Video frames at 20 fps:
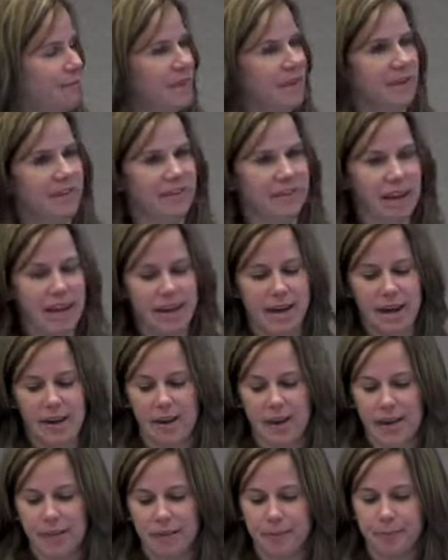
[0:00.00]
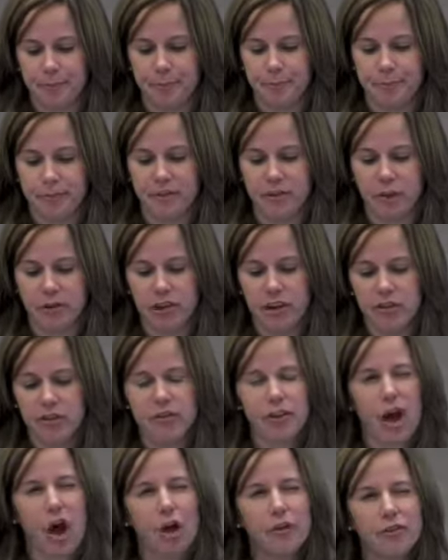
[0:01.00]
these 10 areas. So
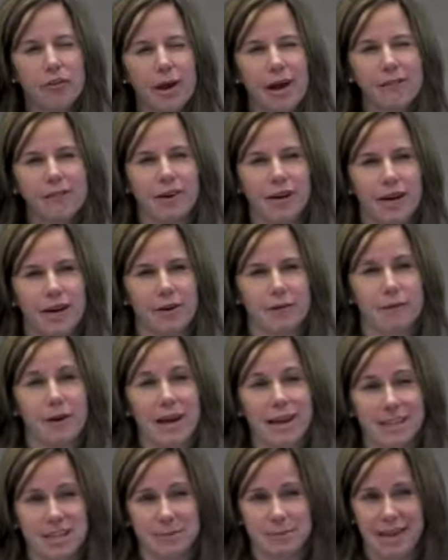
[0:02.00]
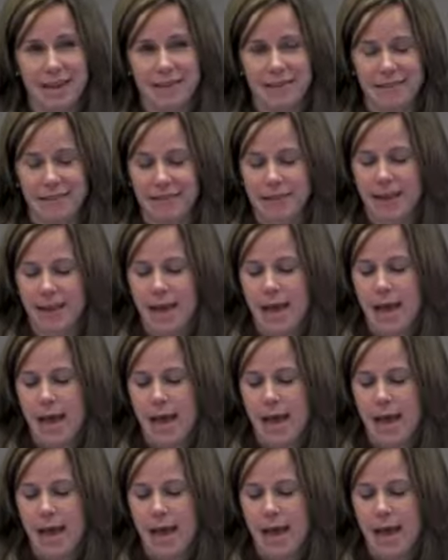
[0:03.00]
teachers also have varying arrangements